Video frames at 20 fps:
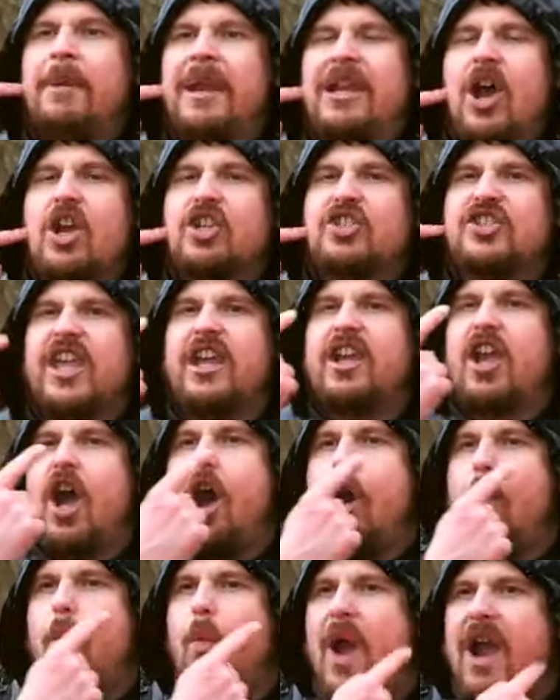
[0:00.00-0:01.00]
because they
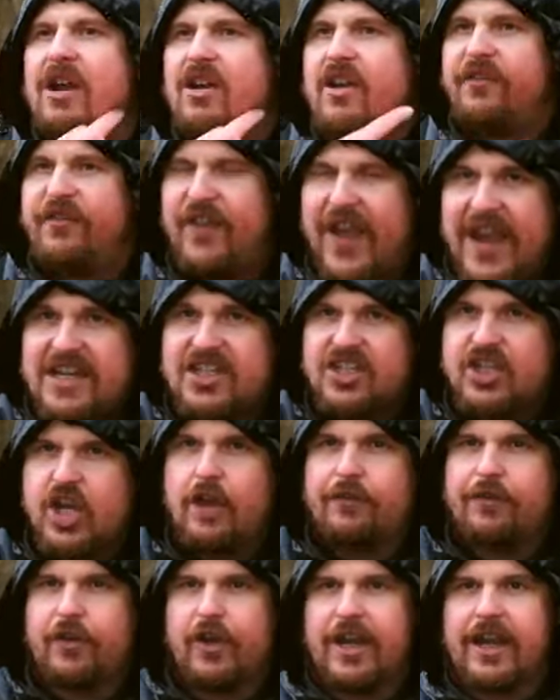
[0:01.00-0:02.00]
can't wear a face
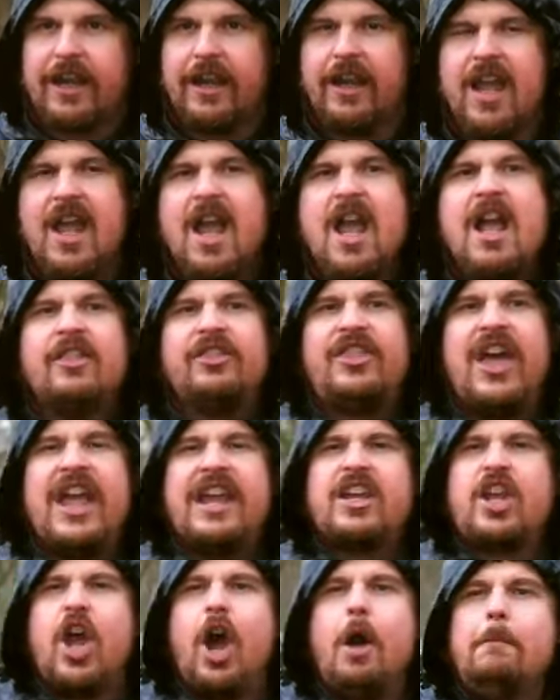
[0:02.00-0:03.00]
covering.
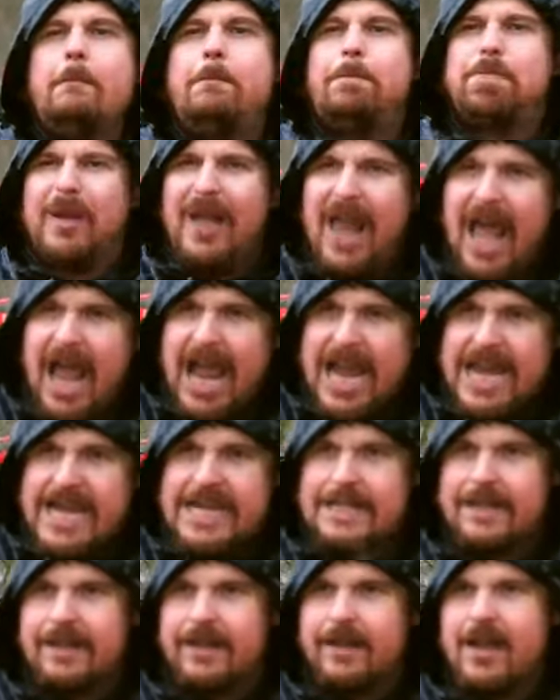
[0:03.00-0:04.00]
They
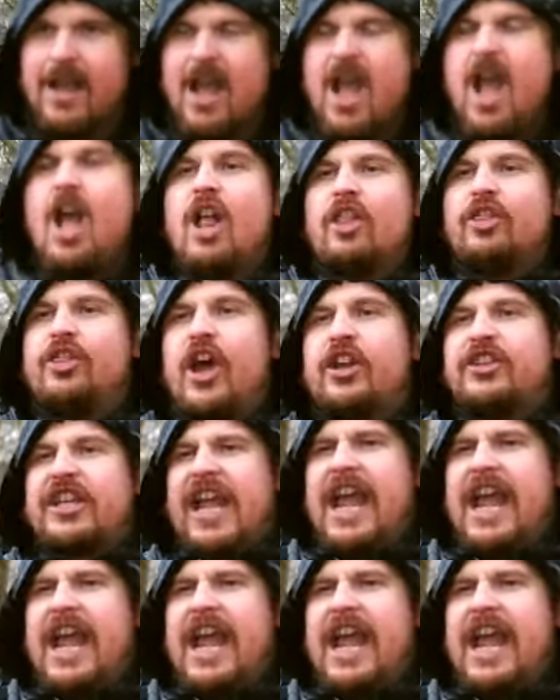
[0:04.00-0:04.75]
complain that